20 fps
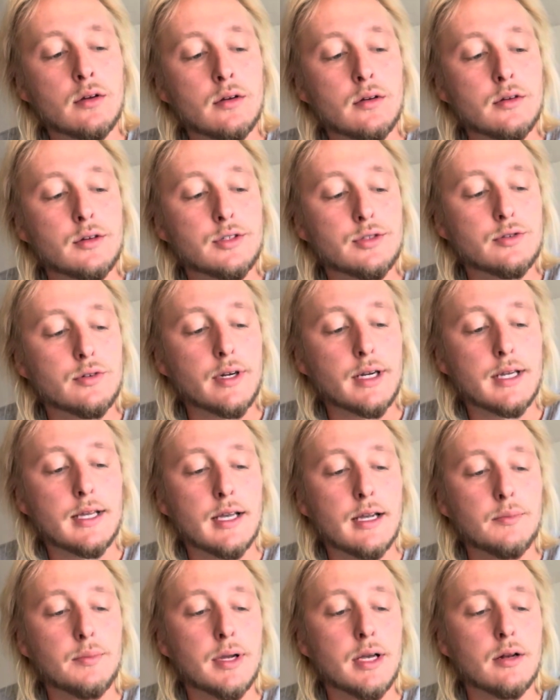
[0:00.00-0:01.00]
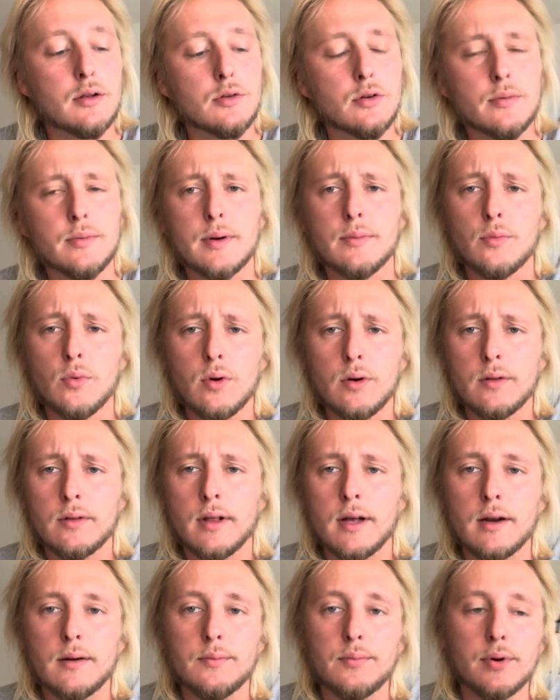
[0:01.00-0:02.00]
String King being a little bit more than
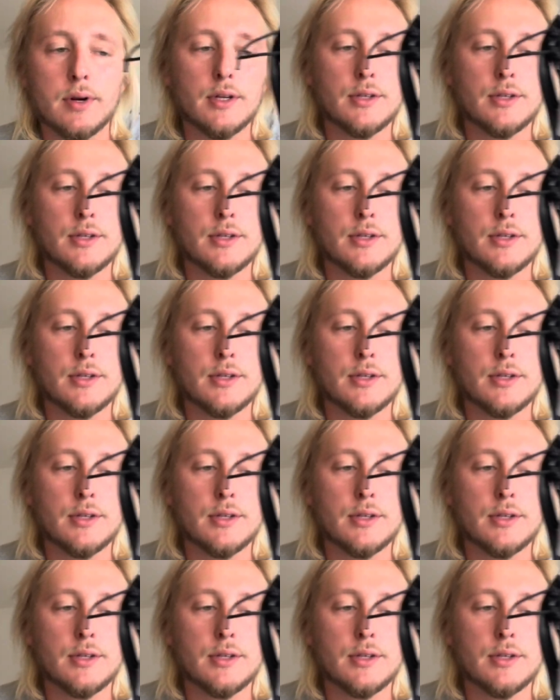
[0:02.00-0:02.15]
that, I'm pretty